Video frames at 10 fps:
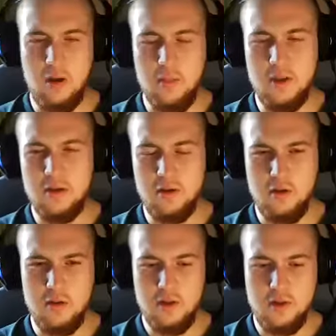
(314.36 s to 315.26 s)
I mean,
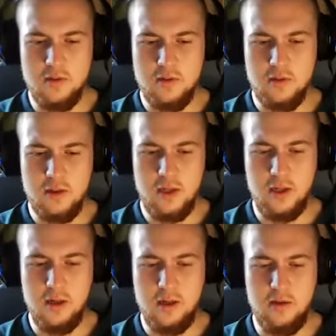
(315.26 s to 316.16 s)
you need
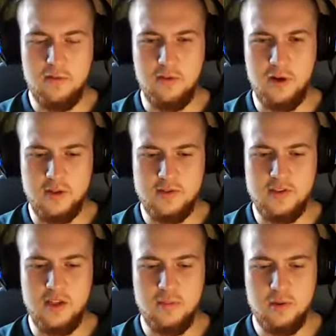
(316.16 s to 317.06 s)
either a
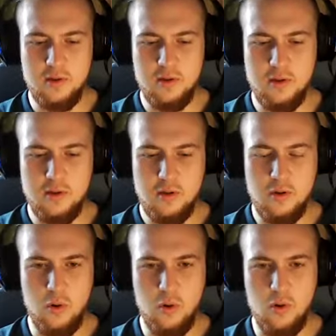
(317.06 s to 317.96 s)
team
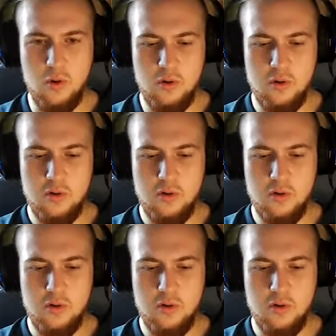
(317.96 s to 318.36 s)
or